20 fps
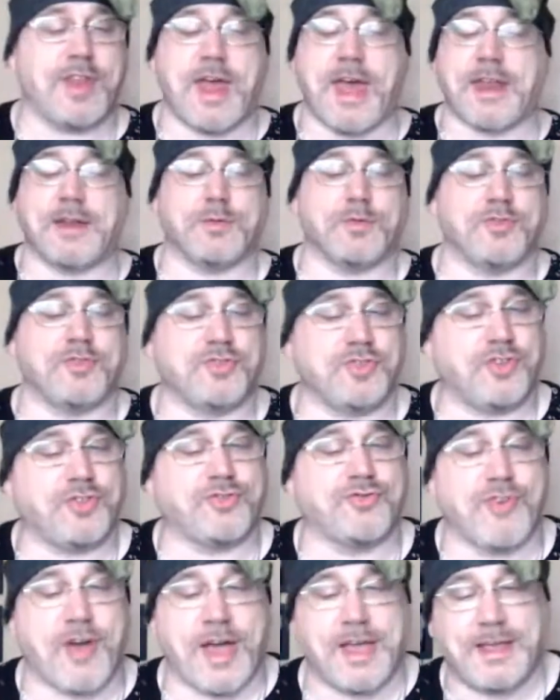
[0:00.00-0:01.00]
that it was just
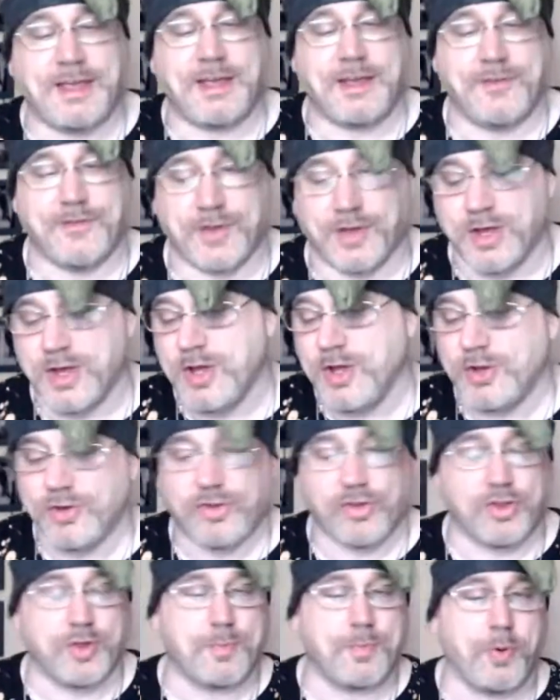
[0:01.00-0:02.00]
dry heaving
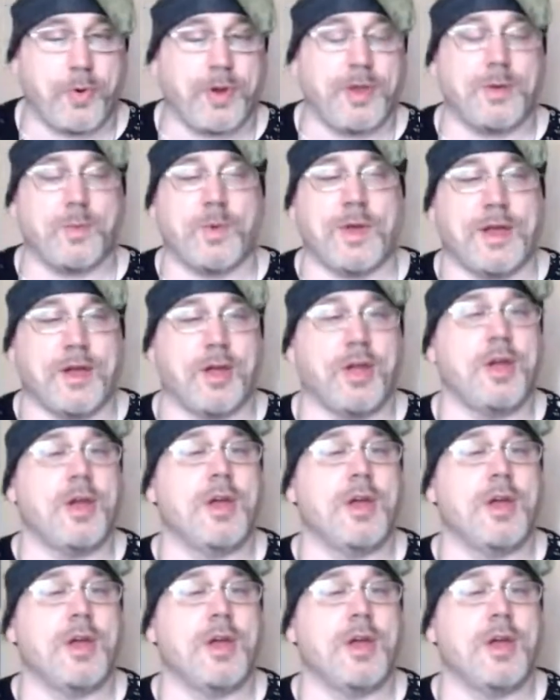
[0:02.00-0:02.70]
to the point where